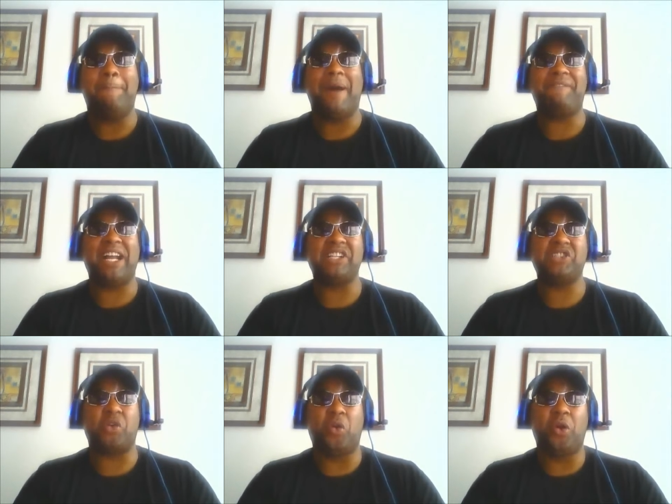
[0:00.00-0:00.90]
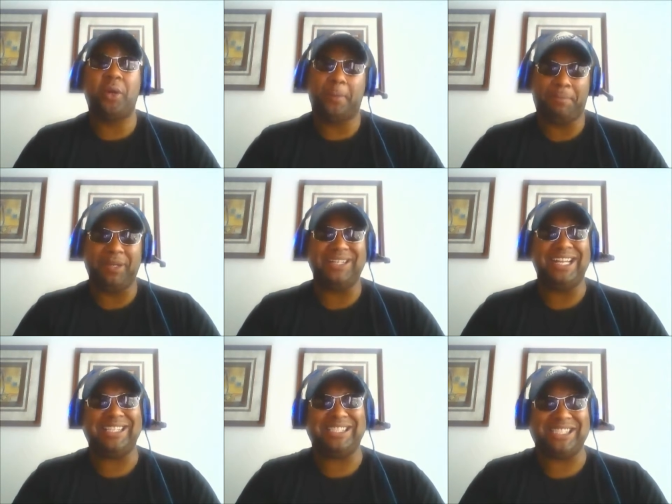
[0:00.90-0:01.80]
My final score
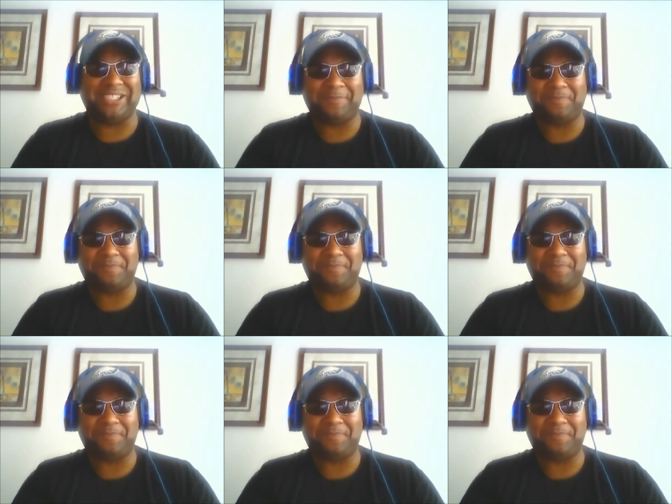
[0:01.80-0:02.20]
prediction.